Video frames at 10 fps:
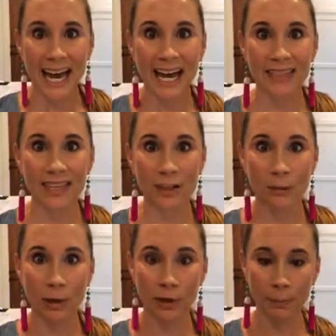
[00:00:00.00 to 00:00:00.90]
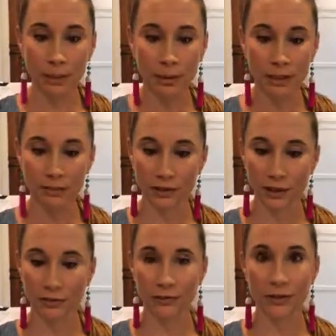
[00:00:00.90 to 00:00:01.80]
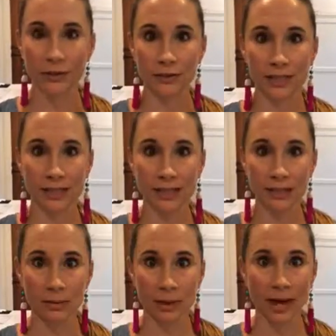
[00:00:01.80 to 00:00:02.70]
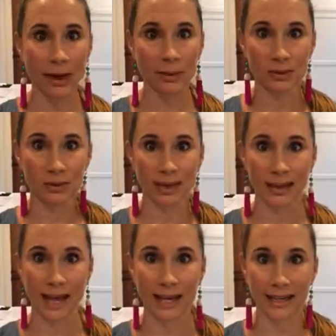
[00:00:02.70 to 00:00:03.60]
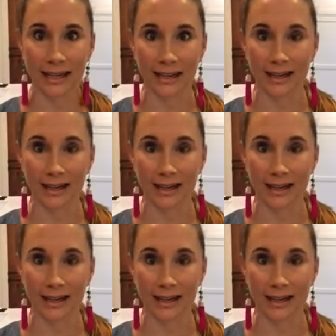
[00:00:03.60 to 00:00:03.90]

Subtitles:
And then your purple is for your fruits. And this is where I was really lacking.